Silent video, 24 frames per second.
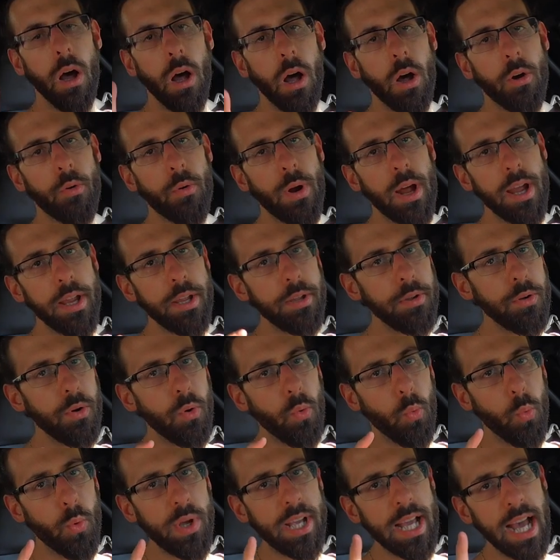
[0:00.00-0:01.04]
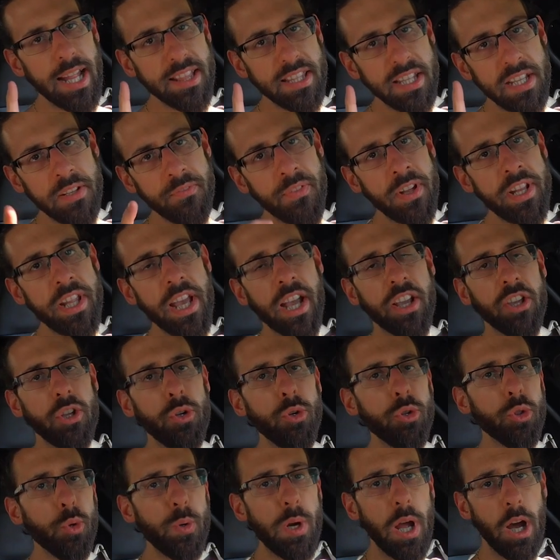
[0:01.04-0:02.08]
All right, we got the Invidia
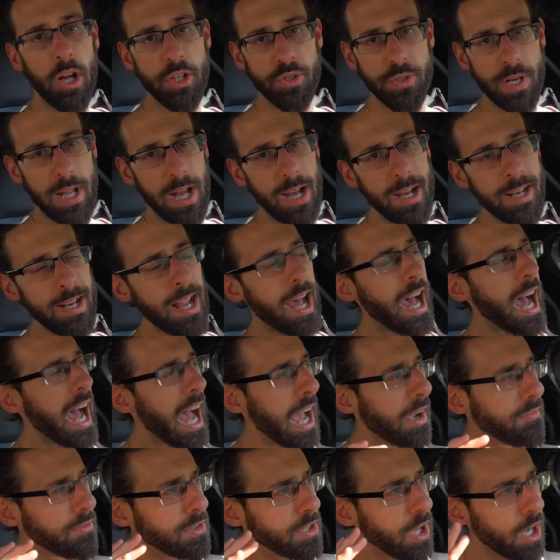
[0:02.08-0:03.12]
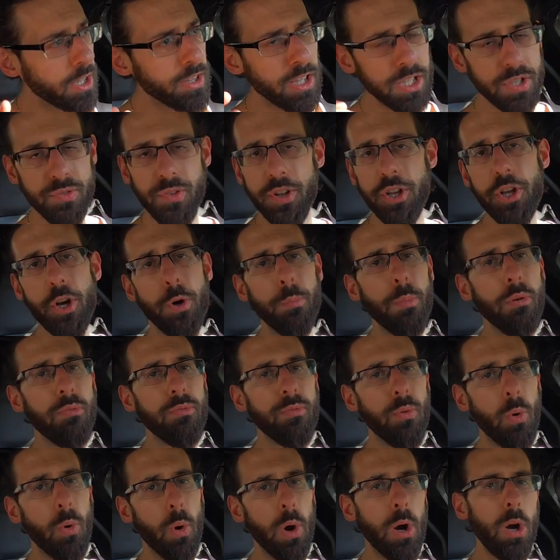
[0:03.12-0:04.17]
Q300 on. I've done this video
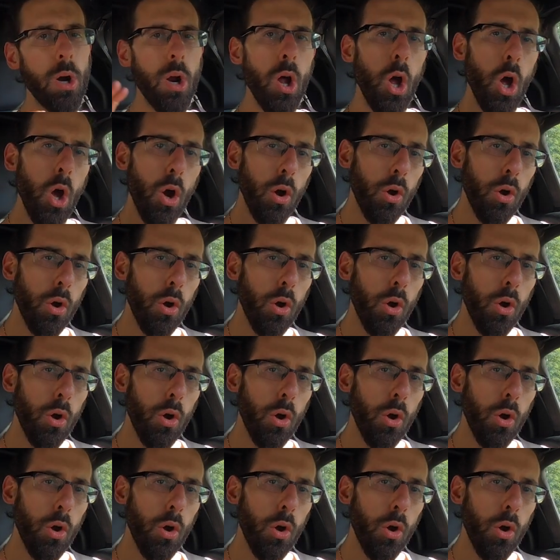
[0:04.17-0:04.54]
before.